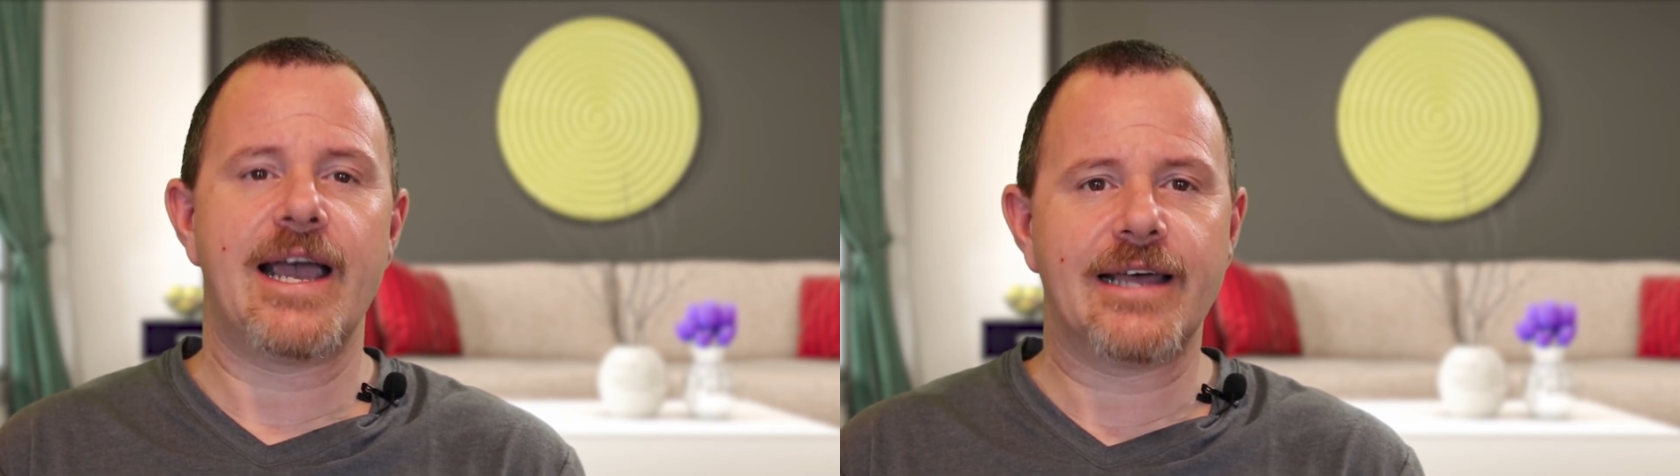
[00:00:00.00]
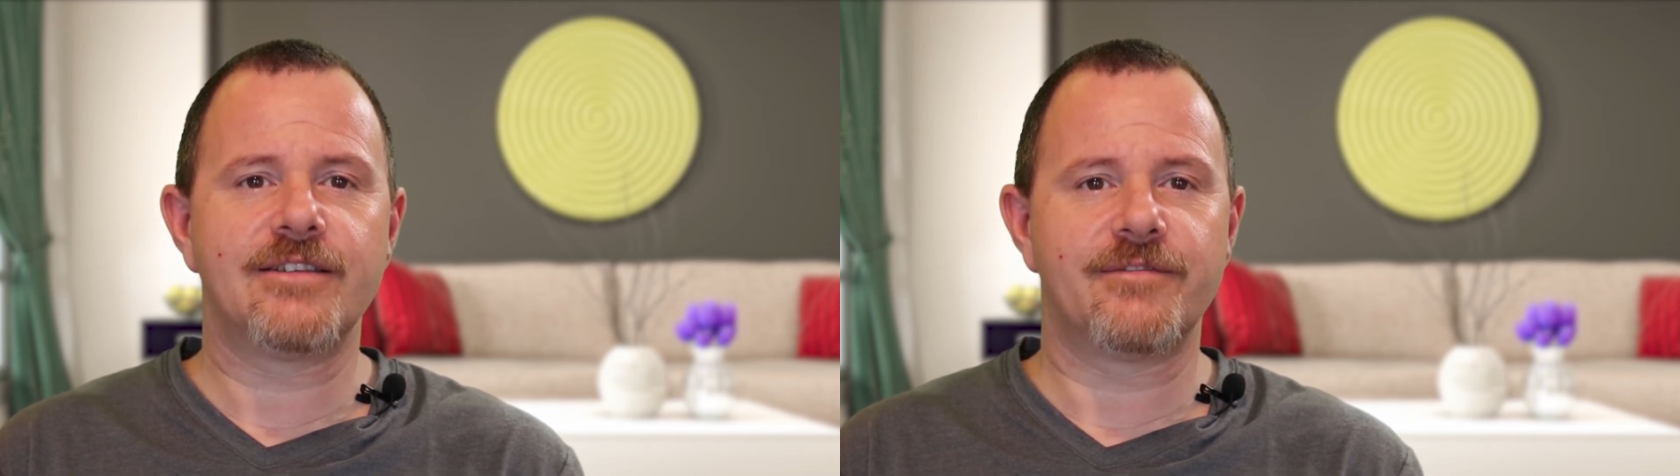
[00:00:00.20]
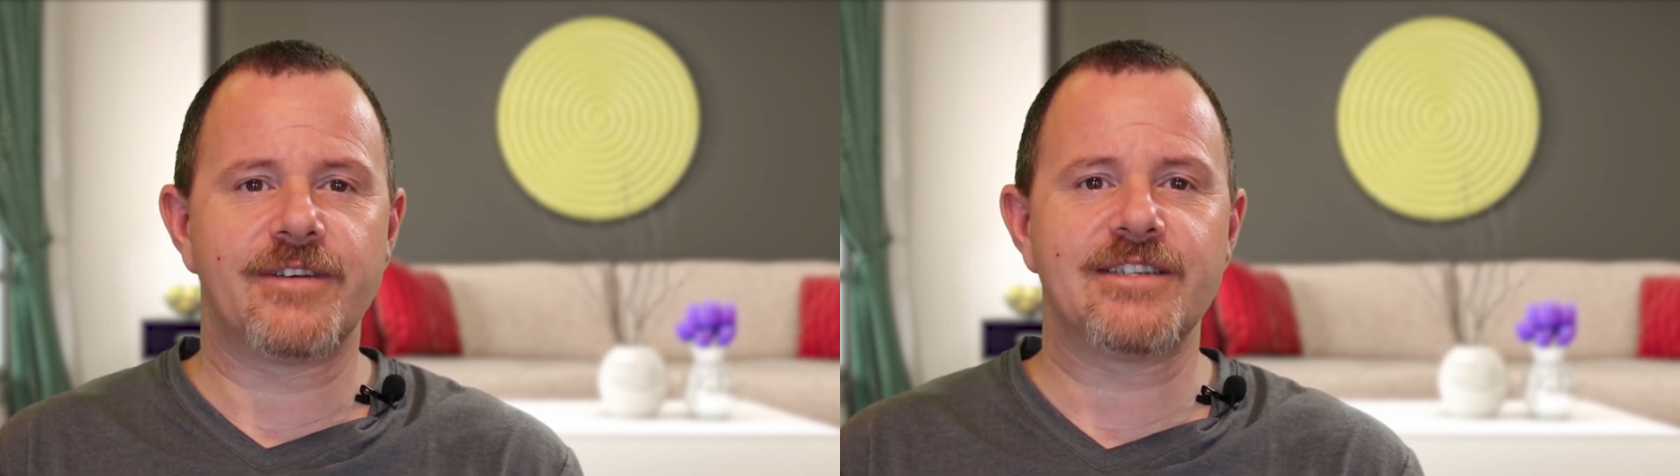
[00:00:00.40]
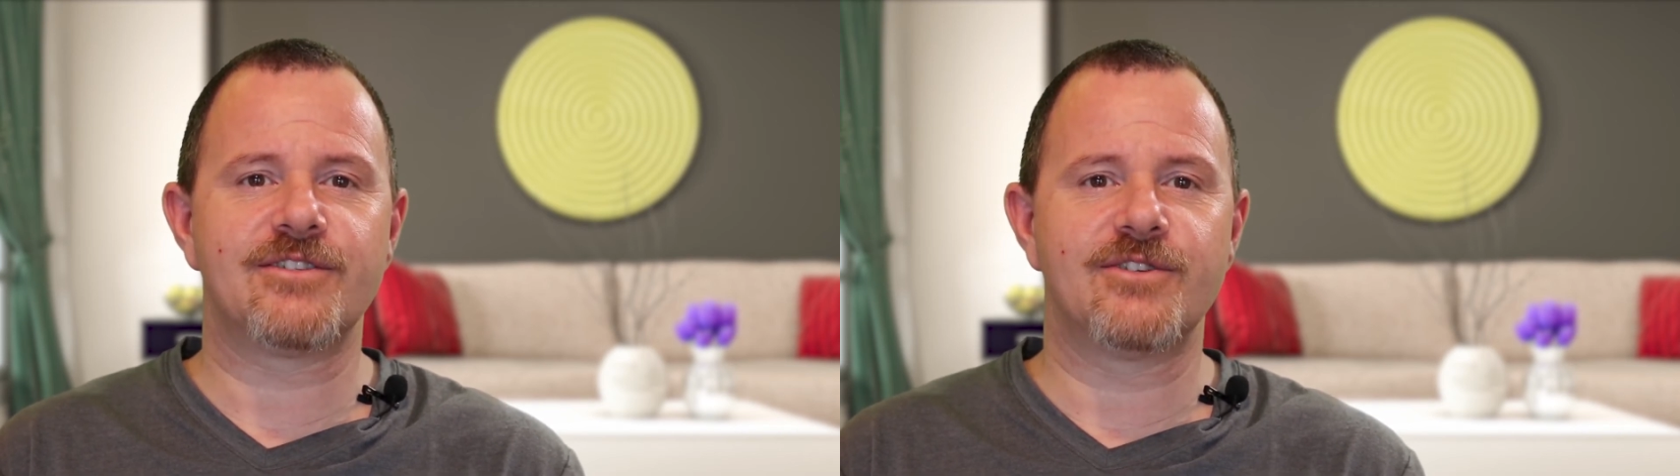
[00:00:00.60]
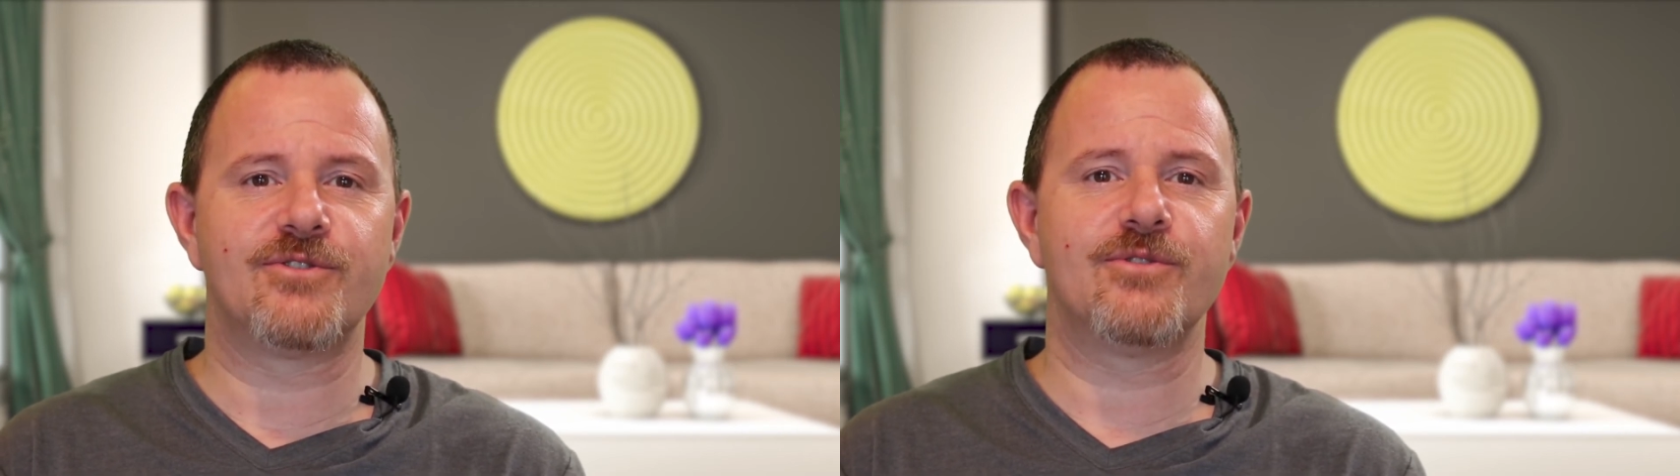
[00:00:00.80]
had to face
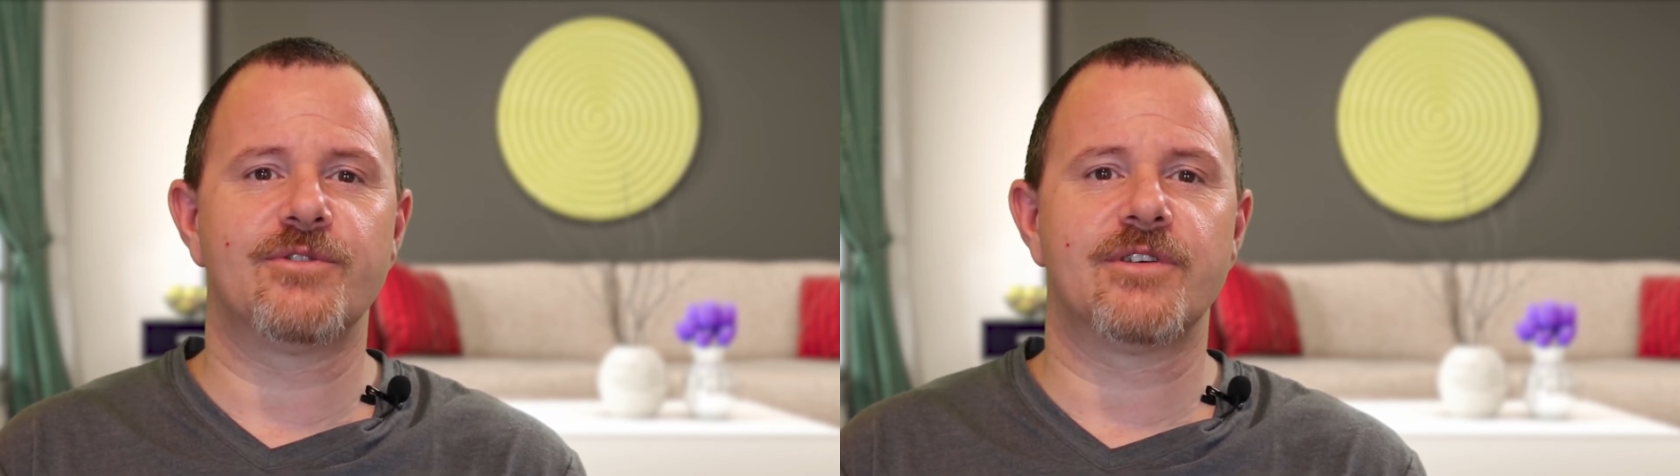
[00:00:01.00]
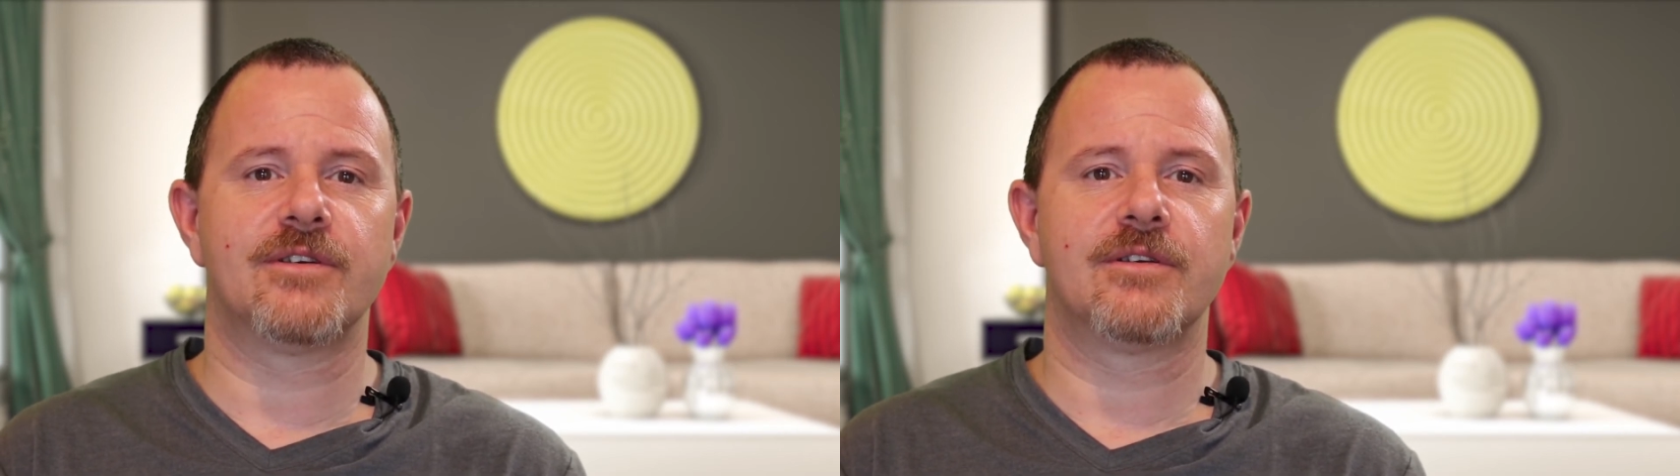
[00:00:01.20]
the truth.